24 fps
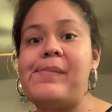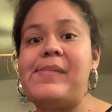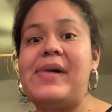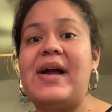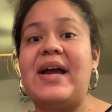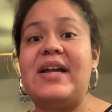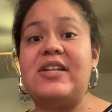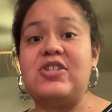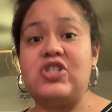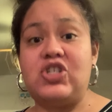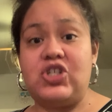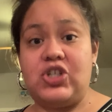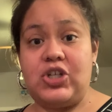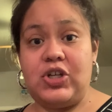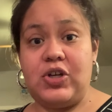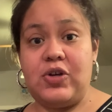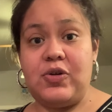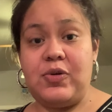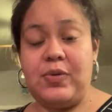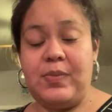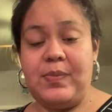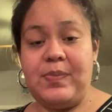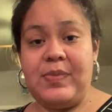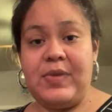and chew.
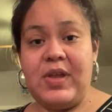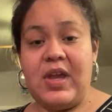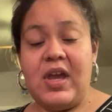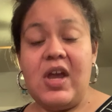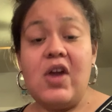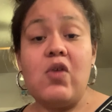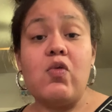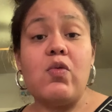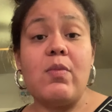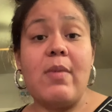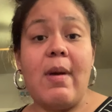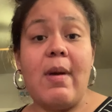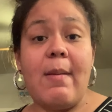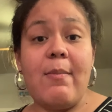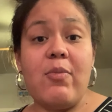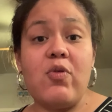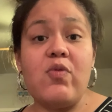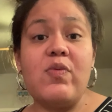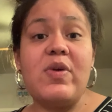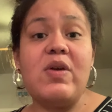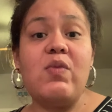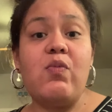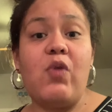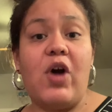Remember,
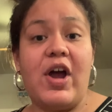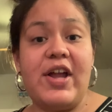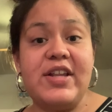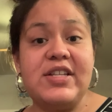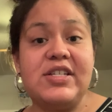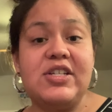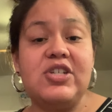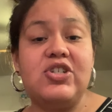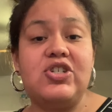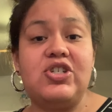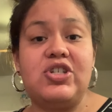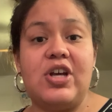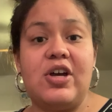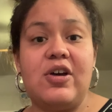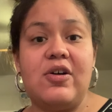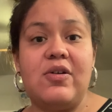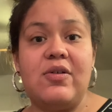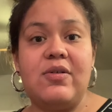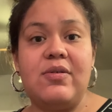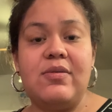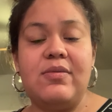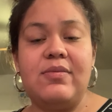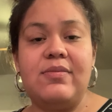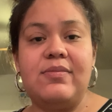we want to
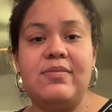show,